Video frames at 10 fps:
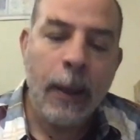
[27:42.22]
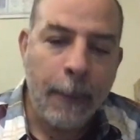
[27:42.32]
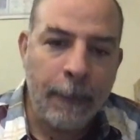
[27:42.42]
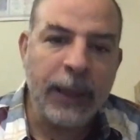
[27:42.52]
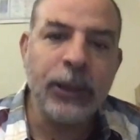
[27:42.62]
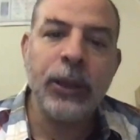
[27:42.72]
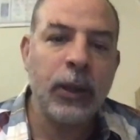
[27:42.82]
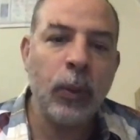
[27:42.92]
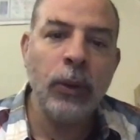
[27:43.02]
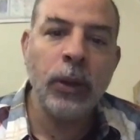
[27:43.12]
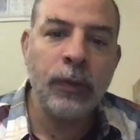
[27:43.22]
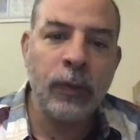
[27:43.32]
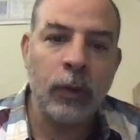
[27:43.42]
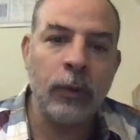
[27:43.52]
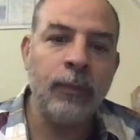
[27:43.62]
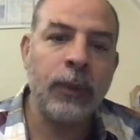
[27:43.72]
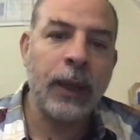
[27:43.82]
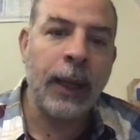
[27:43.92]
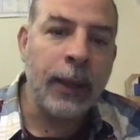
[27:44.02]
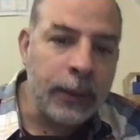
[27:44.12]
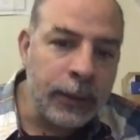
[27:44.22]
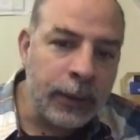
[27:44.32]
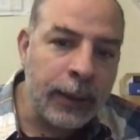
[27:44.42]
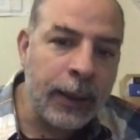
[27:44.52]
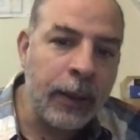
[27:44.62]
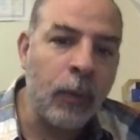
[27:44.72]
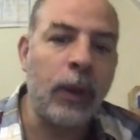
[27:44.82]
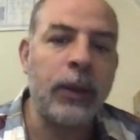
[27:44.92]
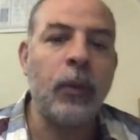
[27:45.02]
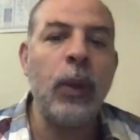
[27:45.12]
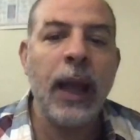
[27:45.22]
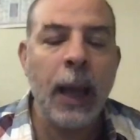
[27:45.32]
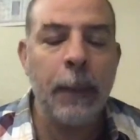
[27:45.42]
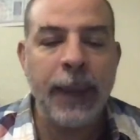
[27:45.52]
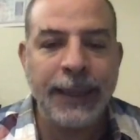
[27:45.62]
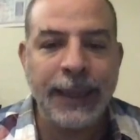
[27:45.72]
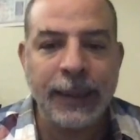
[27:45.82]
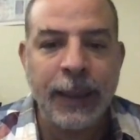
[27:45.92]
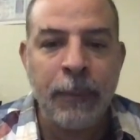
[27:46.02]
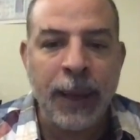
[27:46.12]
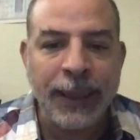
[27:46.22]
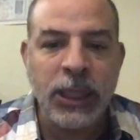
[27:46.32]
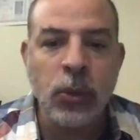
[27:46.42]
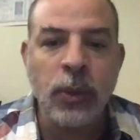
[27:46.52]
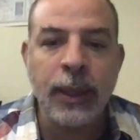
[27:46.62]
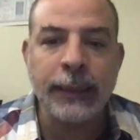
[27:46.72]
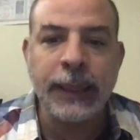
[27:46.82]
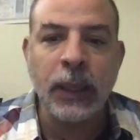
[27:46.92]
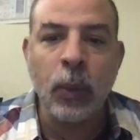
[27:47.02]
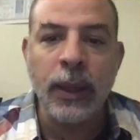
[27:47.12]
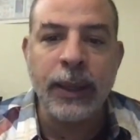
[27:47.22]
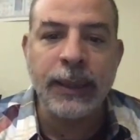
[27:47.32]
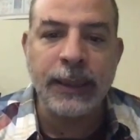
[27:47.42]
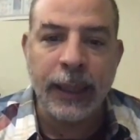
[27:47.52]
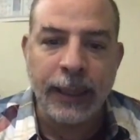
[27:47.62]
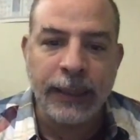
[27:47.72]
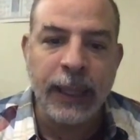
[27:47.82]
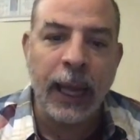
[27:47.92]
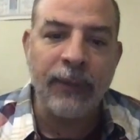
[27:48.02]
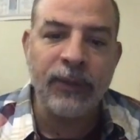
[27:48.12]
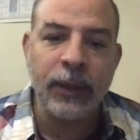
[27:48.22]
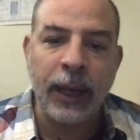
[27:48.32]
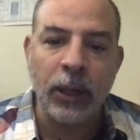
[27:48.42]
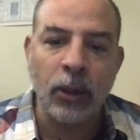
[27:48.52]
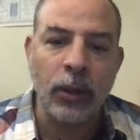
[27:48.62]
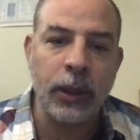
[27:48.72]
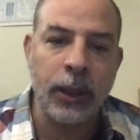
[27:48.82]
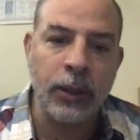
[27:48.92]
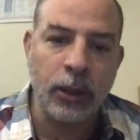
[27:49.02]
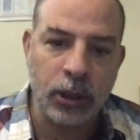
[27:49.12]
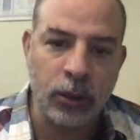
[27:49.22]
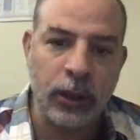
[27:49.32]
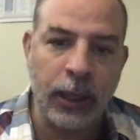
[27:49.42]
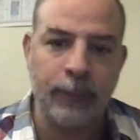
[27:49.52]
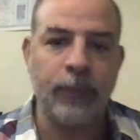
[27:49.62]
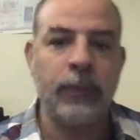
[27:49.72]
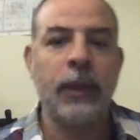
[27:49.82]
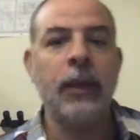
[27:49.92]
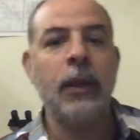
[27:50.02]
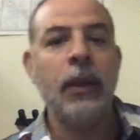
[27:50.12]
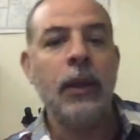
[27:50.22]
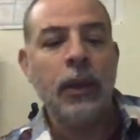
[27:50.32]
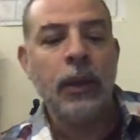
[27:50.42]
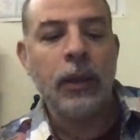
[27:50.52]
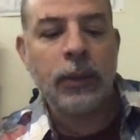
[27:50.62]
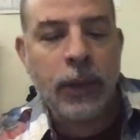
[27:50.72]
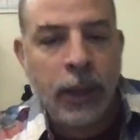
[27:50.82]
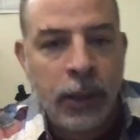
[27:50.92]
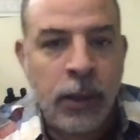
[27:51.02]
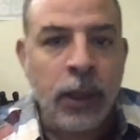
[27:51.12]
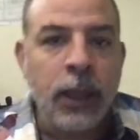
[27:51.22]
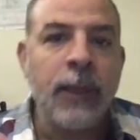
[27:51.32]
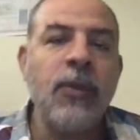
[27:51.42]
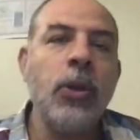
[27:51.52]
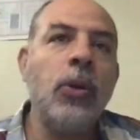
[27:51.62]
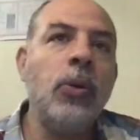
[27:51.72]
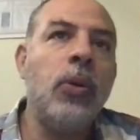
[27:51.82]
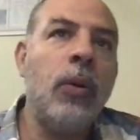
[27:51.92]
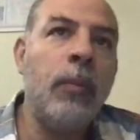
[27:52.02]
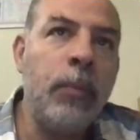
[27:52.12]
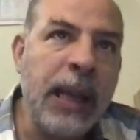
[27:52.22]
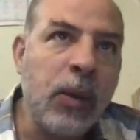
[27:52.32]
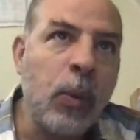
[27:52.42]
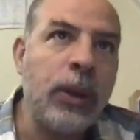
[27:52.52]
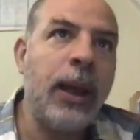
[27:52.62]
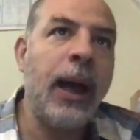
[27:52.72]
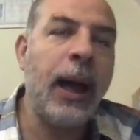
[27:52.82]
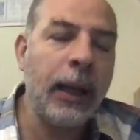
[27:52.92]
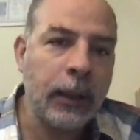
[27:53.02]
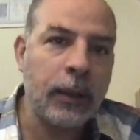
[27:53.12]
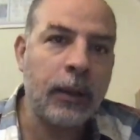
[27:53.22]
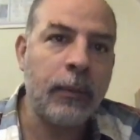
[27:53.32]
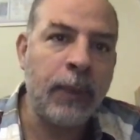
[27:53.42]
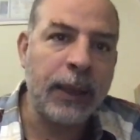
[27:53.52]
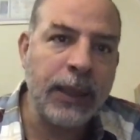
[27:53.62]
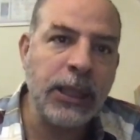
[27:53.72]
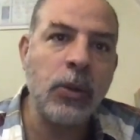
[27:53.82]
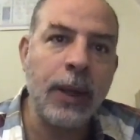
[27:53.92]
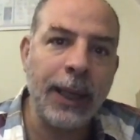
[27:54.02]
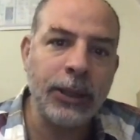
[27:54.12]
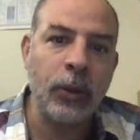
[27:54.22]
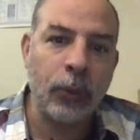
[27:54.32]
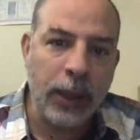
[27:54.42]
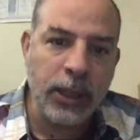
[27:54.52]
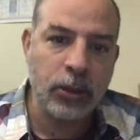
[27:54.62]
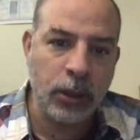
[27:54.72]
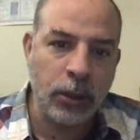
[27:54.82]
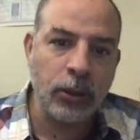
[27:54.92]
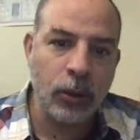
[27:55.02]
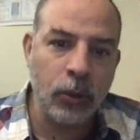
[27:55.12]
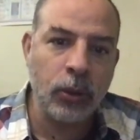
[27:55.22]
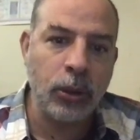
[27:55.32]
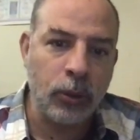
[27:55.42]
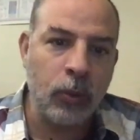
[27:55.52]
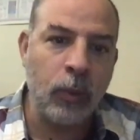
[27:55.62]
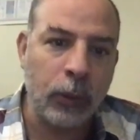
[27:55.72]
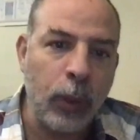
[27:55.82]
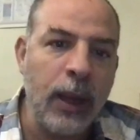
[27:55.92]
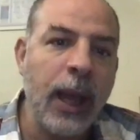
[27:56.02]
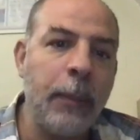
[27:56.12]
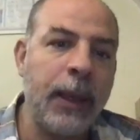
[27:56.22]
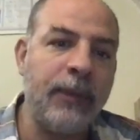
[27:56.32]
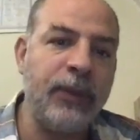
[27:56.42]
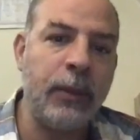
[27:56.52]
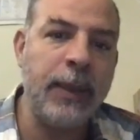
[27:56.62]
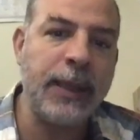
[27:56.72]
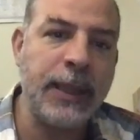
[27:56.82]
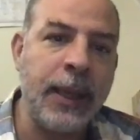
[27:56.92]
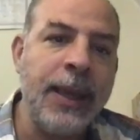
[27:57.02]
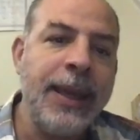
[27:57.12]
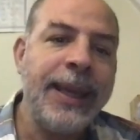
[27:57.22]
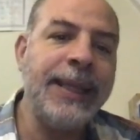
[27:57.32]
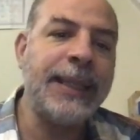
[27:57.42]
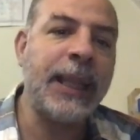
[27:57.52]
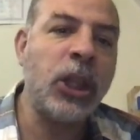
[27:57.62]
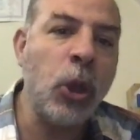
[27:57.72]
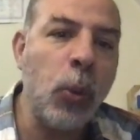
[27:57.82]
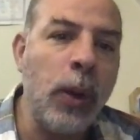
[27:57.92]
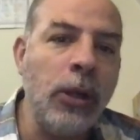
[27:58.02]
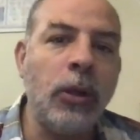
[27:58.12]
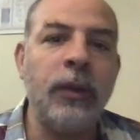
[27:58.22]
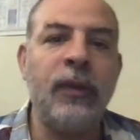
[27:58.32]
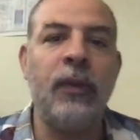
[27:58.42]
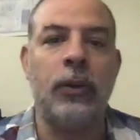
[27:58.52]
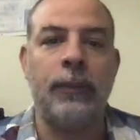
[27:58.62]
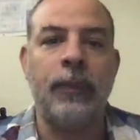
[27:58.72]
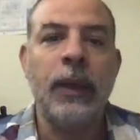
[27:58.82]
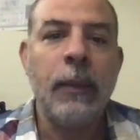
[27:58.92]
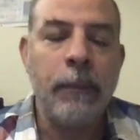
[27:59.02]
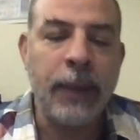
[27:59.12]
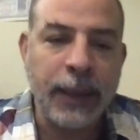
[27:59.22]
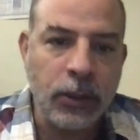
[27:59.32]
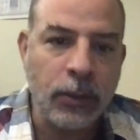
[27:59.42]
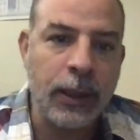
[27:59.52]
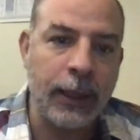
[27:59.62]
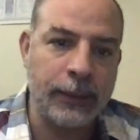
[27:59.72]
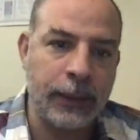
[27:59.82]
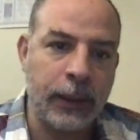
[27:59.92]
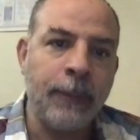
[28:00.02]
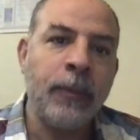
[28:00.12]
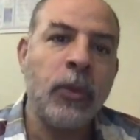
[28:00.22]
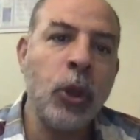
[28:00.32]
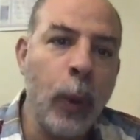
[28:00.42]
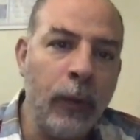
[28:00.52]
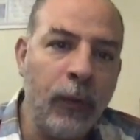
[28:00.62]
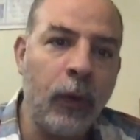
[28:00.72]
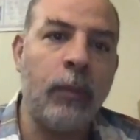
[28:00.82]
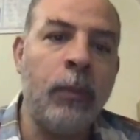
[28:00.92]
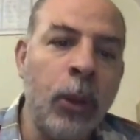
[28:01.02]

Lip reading: Baterite will not form, and what will happen is that magnesium calcite will crystallize after a longer induction time. Then, if you play with higher magnesium calcium ratios in your solution, what will happen after mixing is that you will not form magnesium calcite. You will form